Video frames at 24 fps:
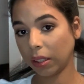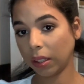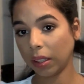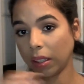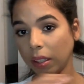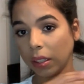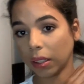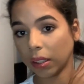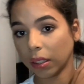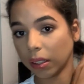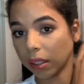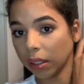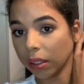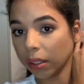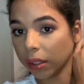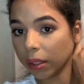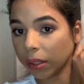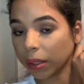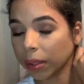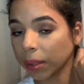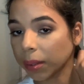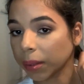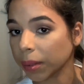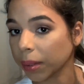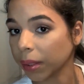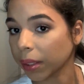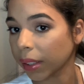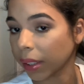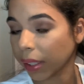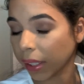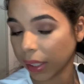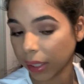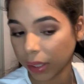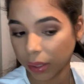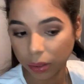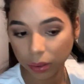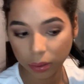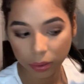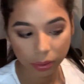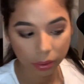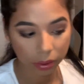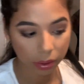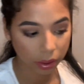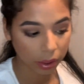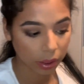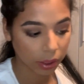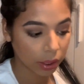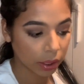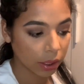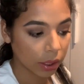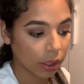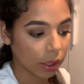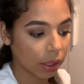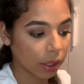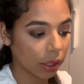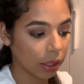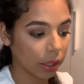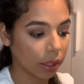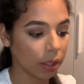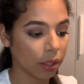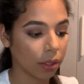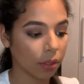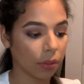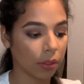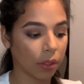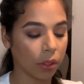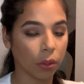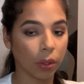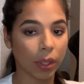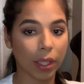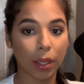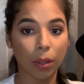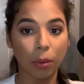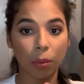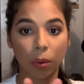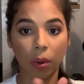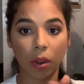And now let's feel that